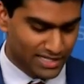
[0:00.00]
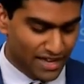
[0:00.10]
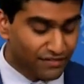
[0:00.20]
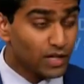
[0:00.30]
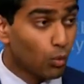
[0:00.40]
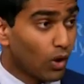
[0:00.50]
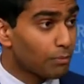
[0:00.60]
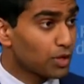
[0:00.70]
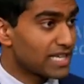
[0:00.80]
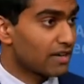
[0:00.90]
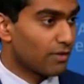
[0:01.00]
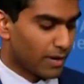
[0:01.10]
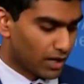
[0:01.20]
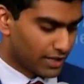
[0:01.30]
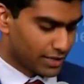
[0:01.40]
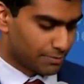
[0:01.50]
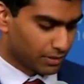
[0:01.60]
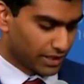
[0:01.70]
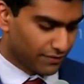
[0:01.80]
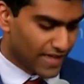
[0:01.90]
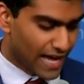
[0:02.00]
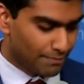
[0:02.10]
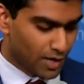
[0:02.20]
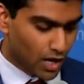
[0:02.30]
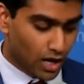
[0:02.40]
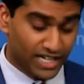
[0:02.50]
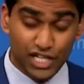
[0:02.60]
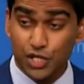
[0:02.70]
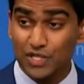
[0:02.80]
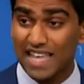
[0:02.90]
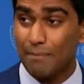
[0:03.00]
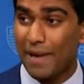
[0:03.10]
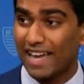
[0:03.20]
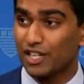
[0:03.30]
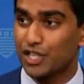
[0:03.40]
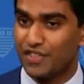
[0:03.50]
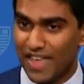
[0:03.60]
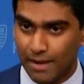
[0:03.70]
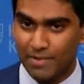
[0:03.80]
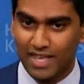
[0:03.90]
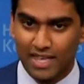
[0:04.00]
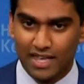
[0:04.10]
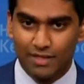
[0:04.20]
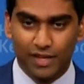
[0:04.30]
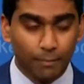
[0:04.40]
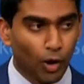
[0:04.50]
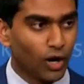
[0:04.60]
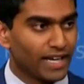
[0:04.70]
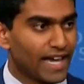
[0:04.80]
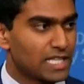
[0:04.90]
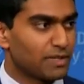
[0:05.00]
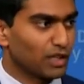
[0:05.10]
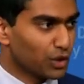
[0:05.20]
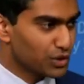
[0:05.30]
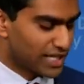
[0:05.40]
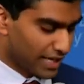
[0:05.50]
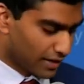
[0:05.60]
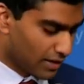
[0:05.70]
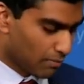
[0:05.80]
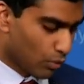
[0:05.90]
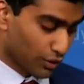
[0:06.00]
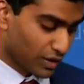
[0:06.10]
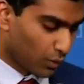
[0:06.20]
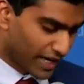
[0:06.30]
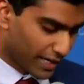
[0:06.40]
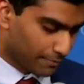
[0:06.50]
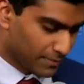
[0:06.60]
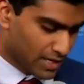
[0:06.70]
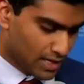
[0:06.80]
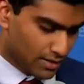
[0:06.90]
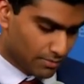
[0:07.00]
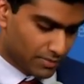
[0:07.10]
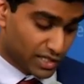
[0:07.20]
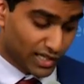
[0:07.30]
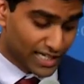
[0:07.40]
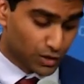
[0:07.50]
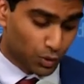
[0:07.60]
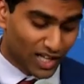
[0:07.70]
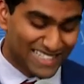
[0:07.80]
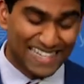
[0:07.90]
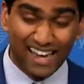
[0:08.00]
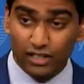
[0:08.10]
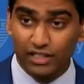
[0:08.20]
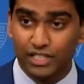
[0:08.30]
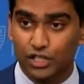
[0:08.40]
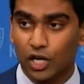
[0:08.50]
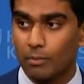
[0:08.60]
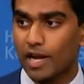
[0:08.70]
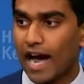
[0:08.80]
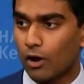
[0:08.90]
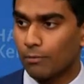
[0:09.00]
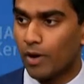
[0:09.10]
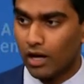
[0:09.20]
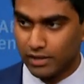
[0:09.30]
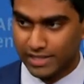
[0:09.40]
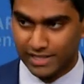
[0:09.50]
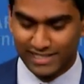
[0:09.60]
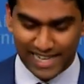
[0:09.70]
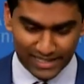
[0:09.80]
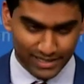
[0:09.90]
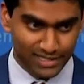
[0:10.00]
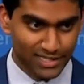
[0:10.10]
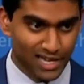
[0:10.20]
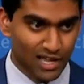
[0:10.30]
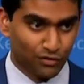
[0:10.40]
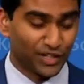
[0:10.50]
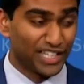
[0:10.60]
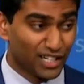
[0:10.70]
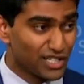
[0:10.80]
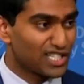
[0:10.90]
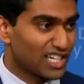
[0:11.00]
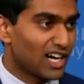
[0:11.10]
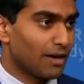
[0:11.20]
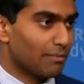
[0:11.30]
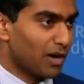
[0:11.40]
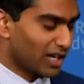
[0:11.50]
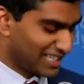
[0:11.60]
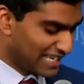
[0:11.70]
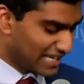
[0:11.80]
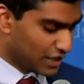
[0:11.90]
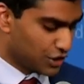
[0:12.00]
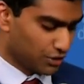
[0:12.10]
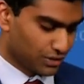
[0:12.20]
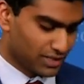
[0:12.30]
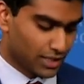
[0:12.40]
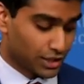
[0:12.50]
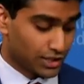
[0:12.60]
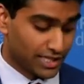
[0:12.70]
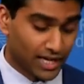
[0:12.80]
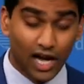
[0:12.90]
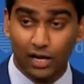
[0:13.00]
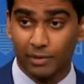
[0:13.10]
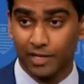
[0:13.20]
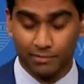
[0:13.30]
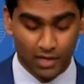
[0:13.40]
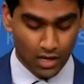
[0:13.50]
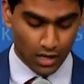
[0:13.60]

71% of Americans believe that, on issues that matter to them, their party has been losing more than winning. This election will undoubtedly determine our policy stances for years to come on key issues such as the economy,